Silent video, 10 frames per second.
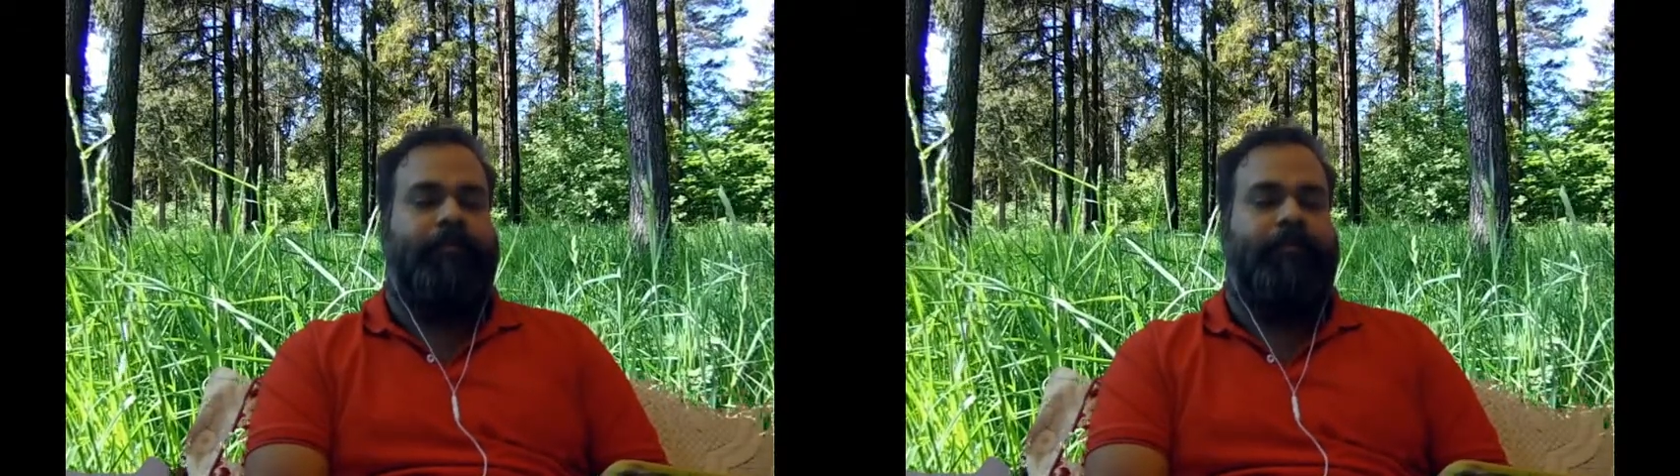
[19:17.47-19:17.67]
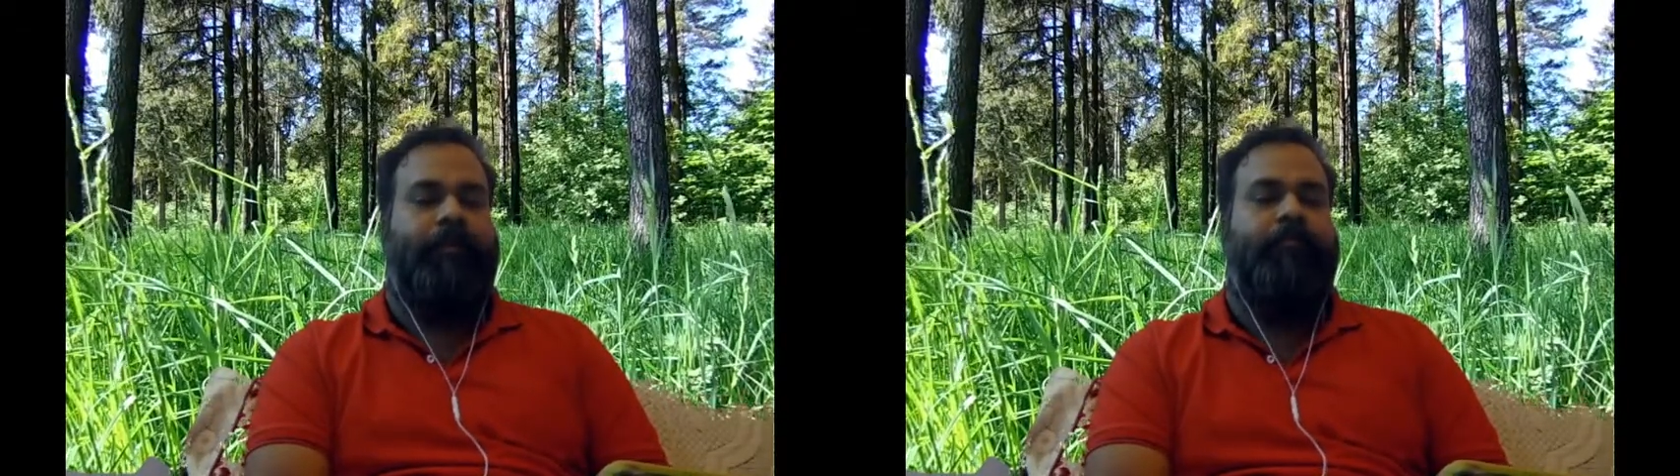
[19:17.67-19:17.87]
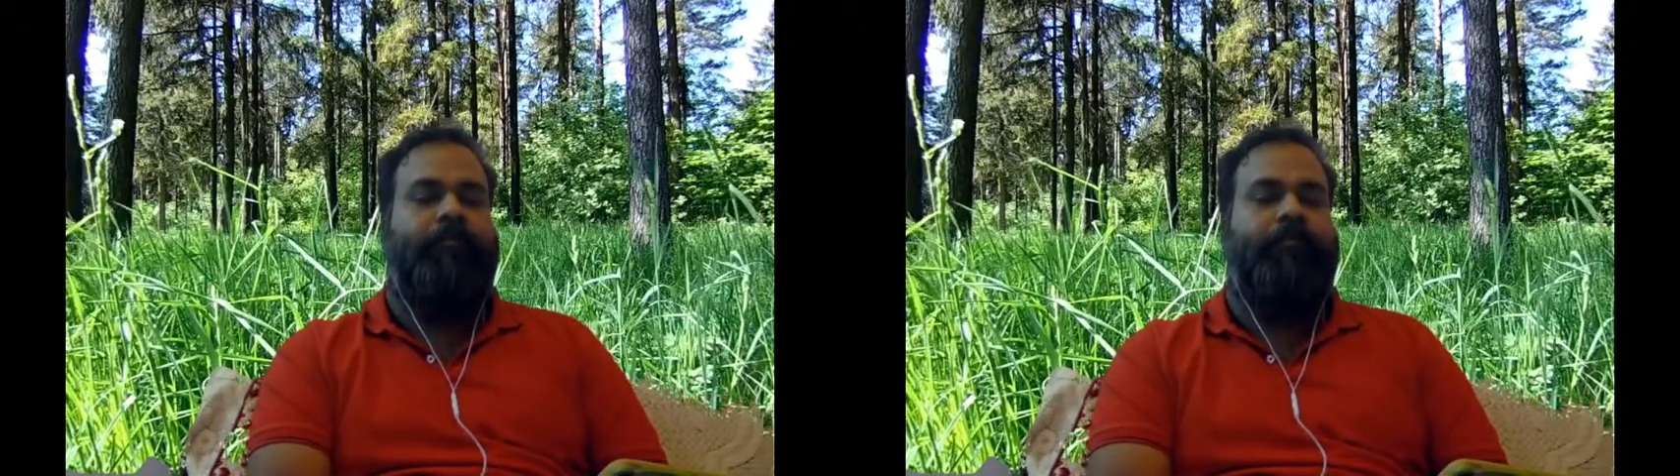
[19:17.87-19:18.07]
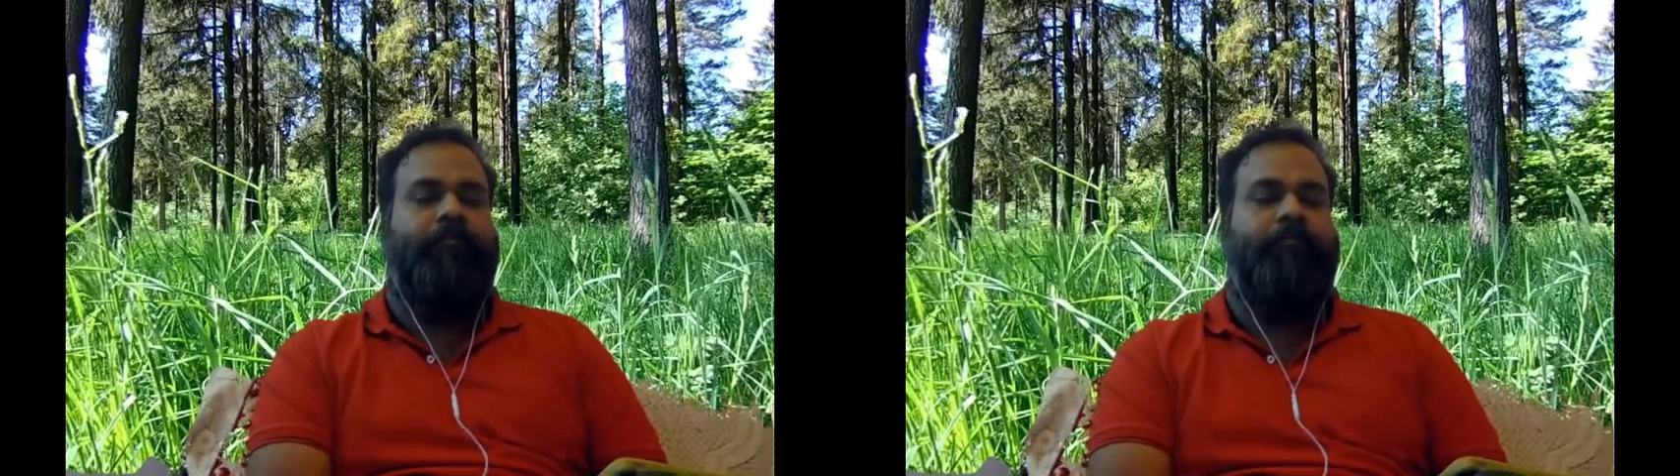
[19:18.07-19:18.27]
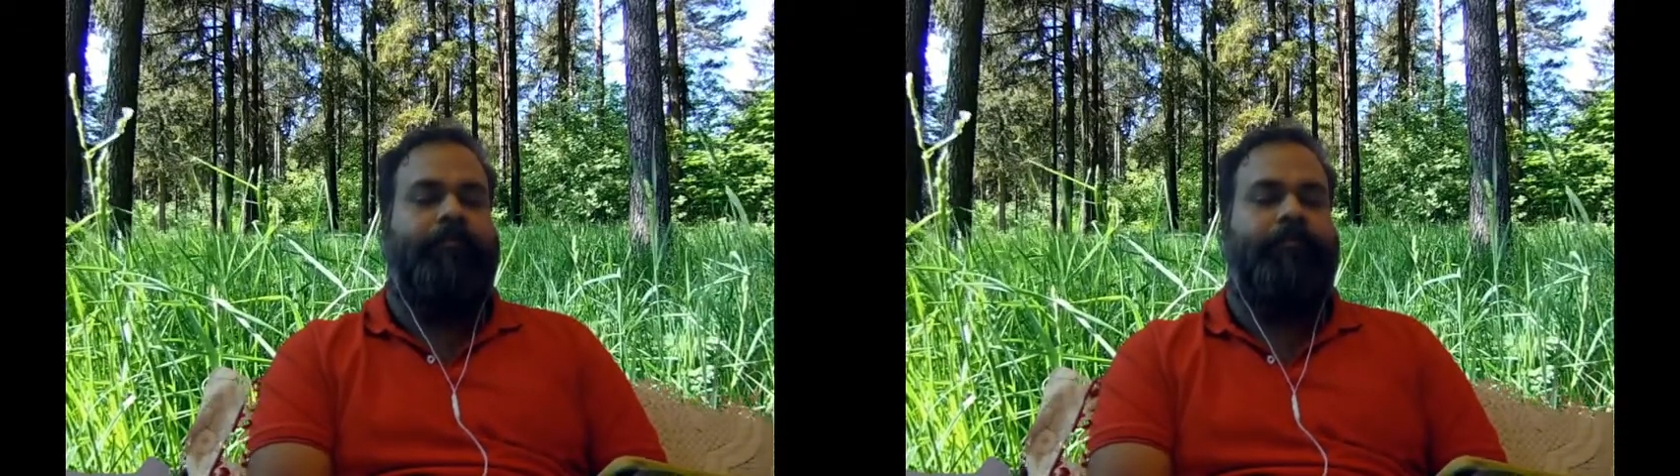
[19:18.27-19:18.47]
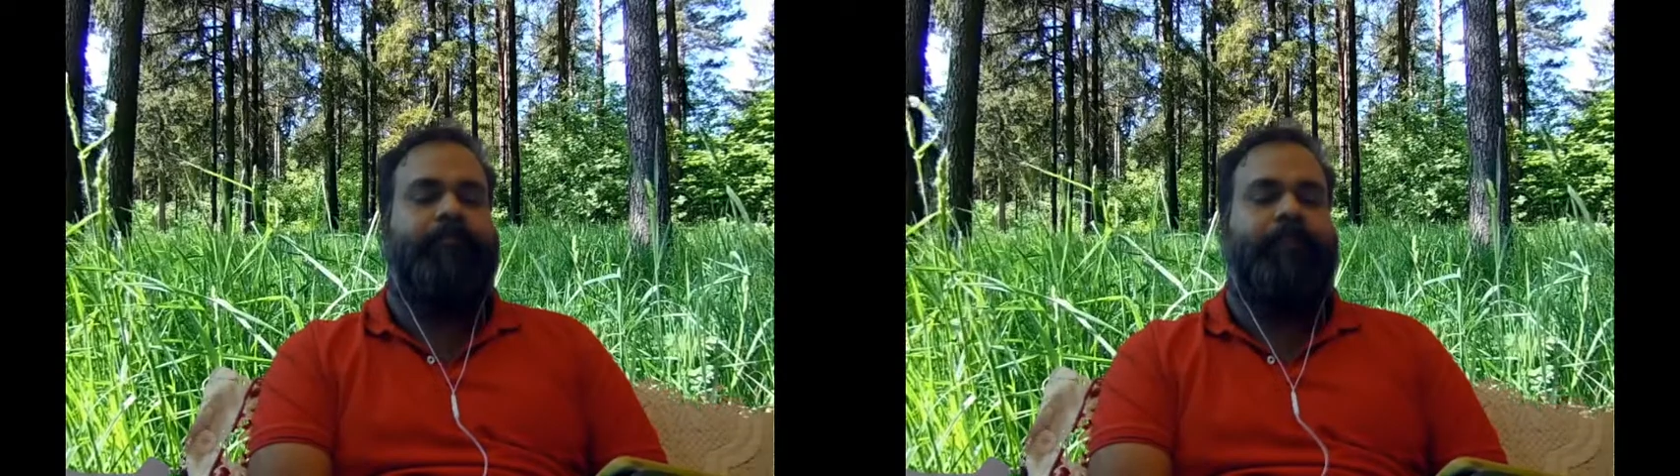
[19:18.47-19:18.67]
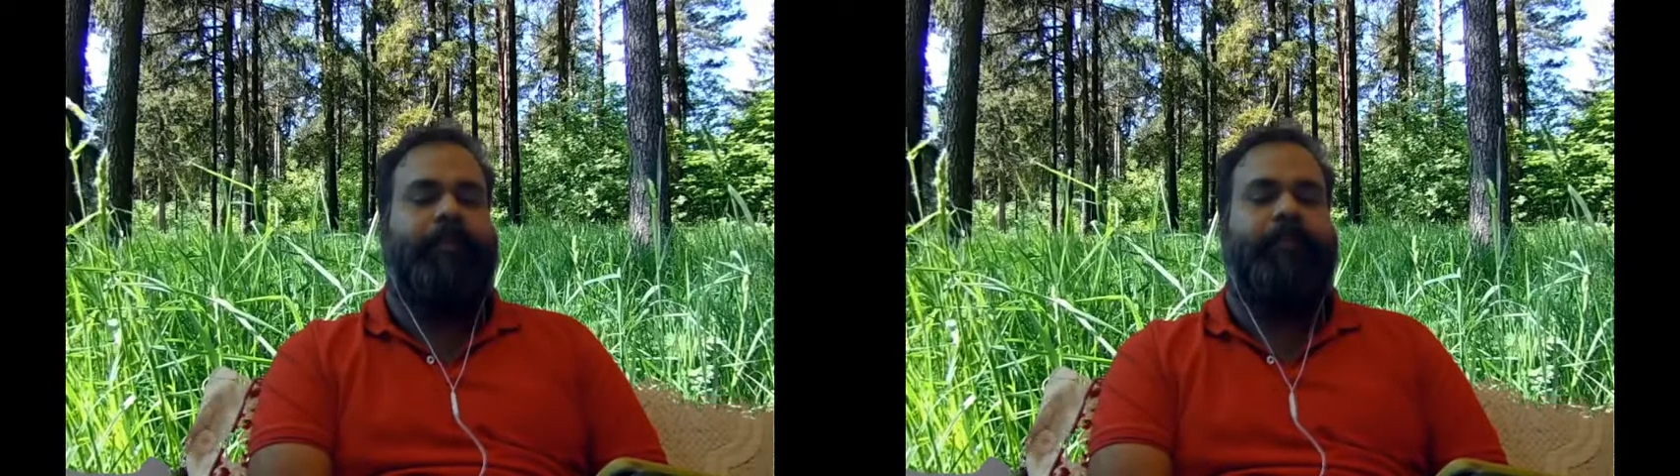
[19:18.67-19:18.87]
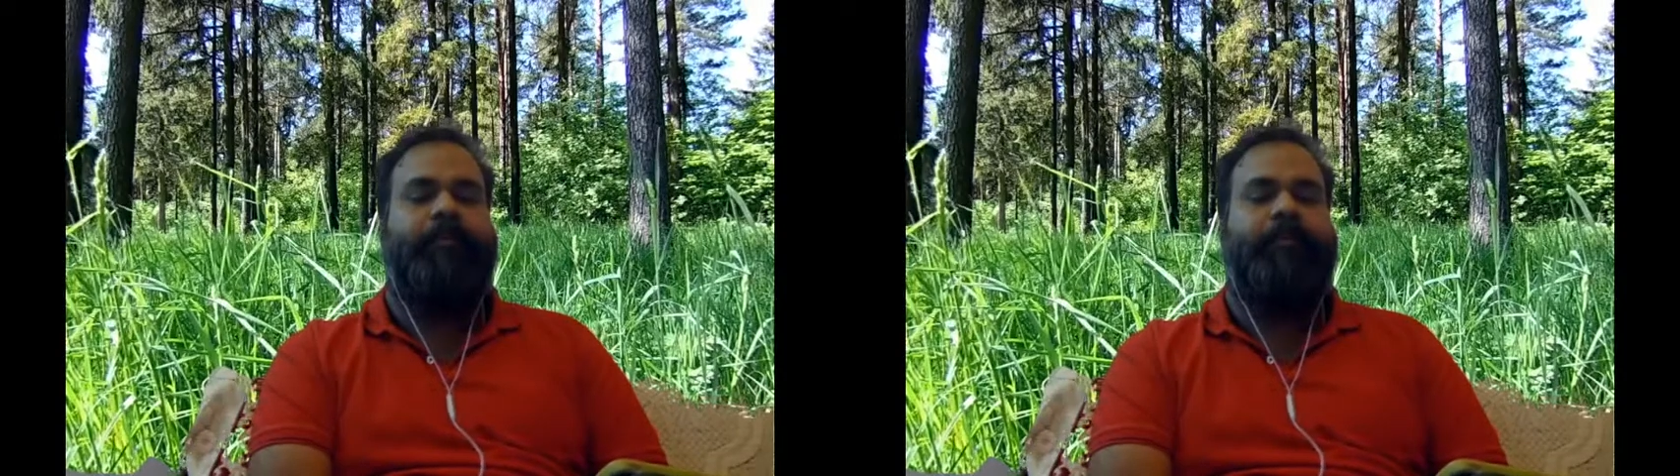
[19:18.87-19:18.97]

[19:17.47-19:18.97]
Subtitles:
out of those three,